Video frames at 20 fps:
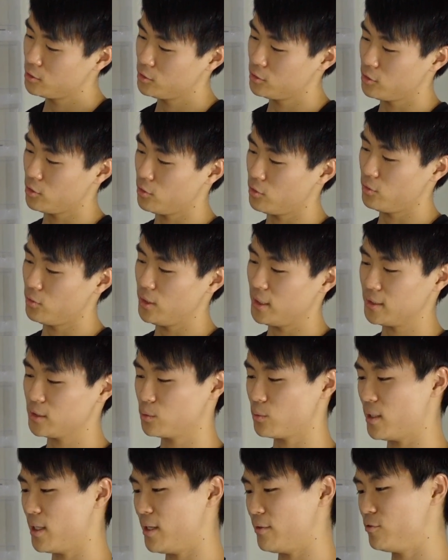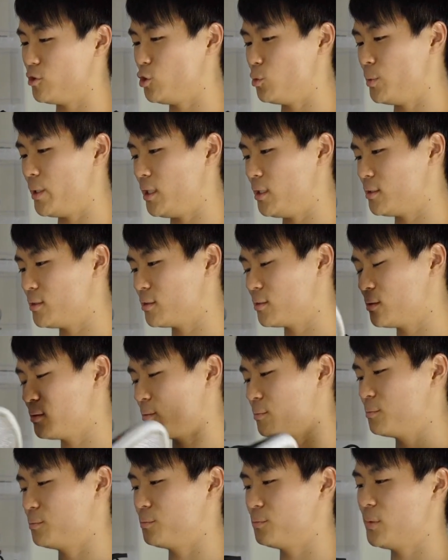So that's why I have two pairs.
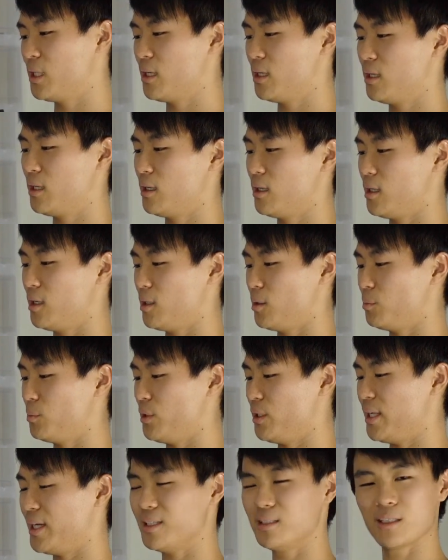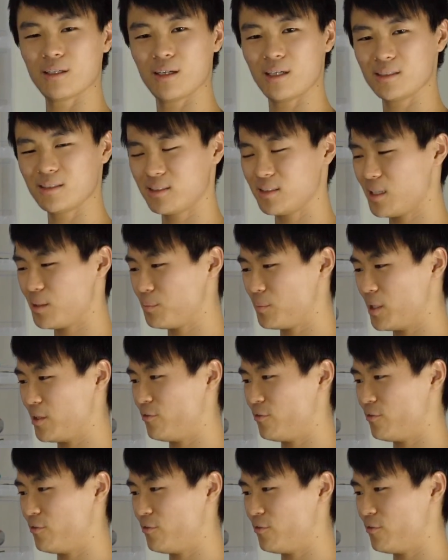Um, but yeah, it's not